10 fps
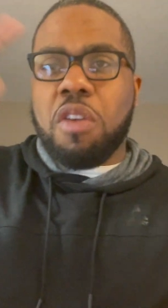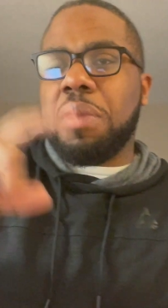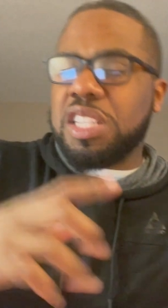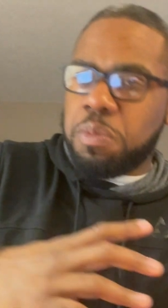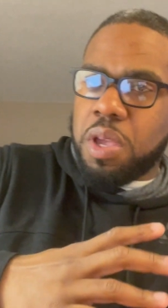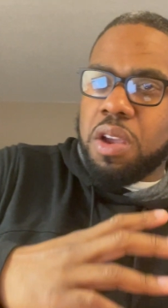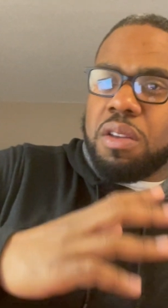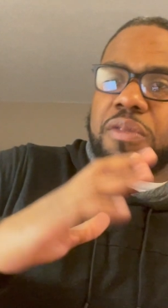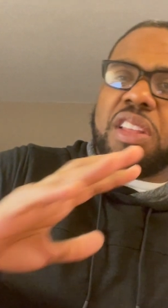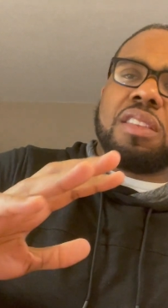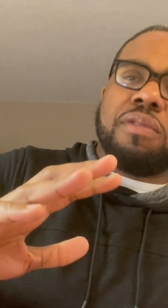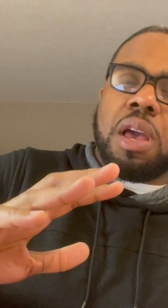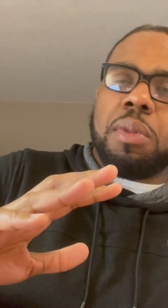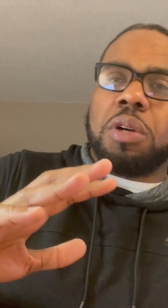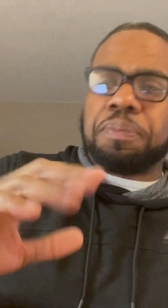my Spear defensive
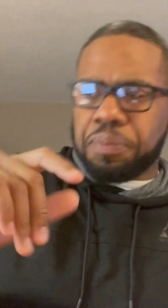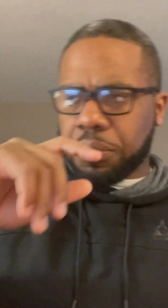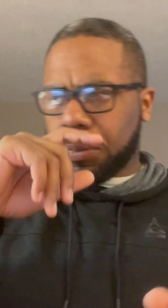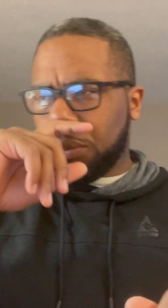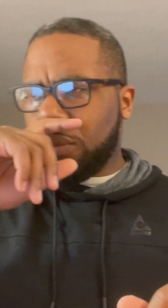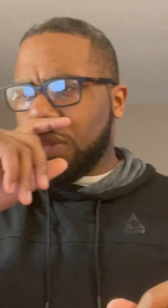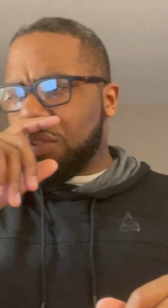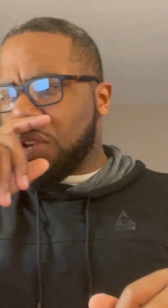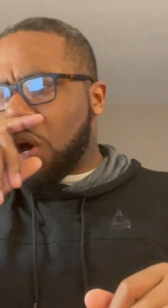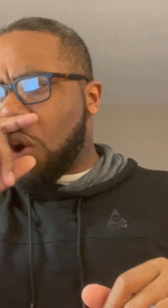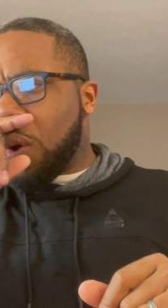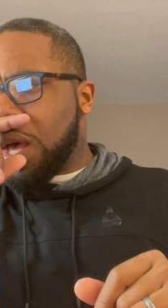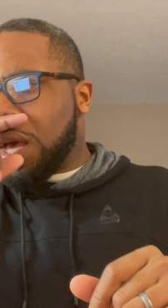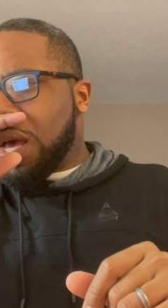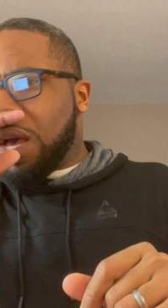ammo. So
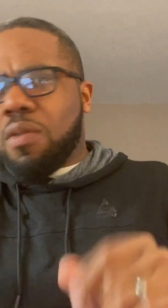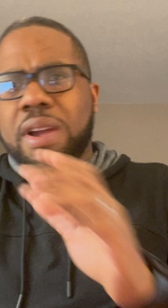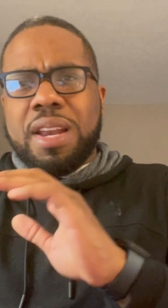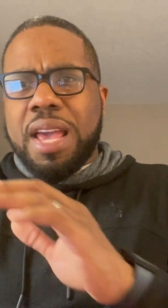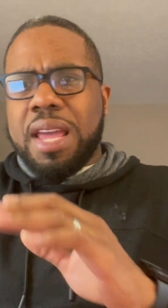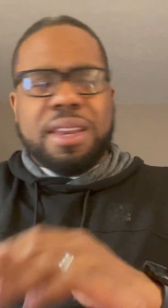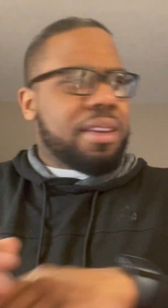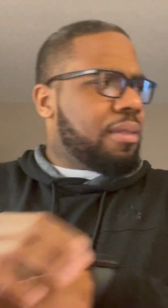ran that,